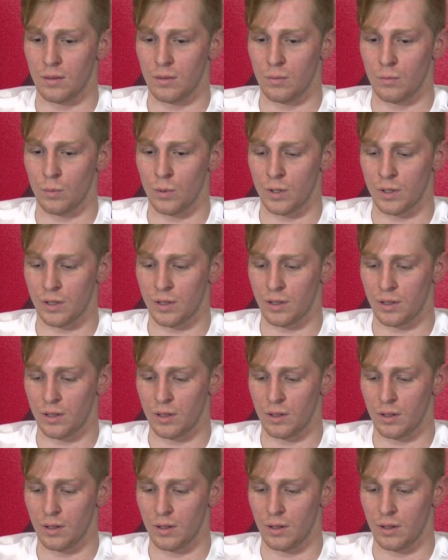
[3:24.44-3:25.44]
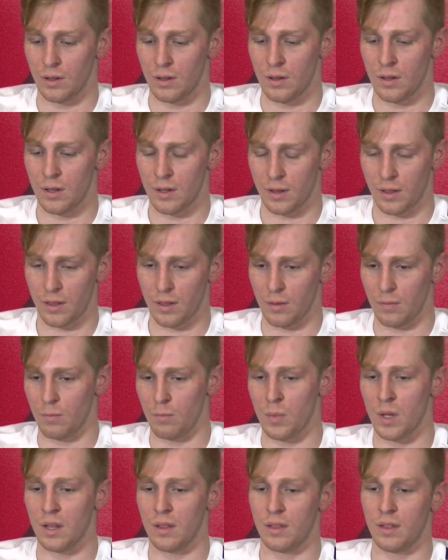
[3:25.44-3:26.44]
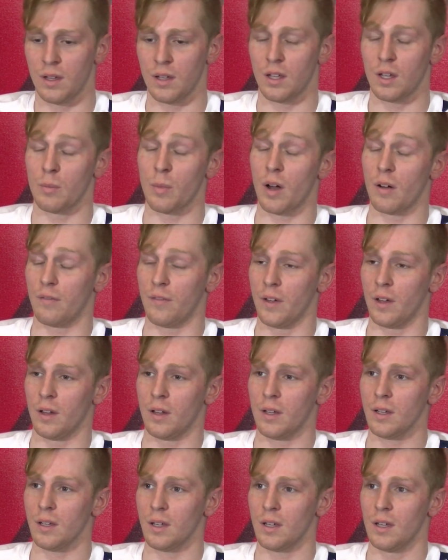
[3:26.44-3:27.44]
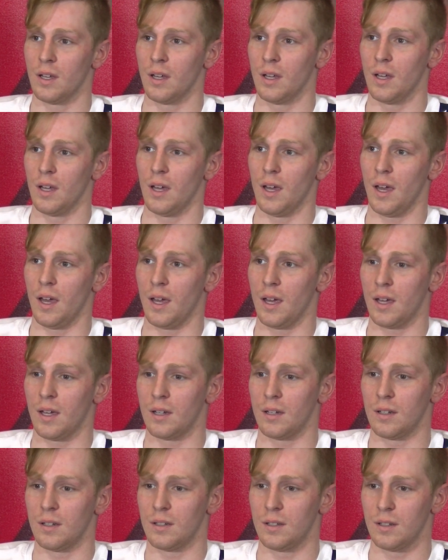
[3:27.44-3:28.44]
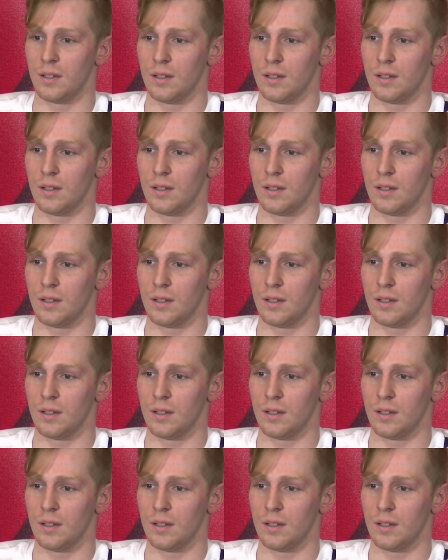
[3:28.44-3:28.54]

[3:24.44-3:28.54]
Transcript: was the me thinking about failing and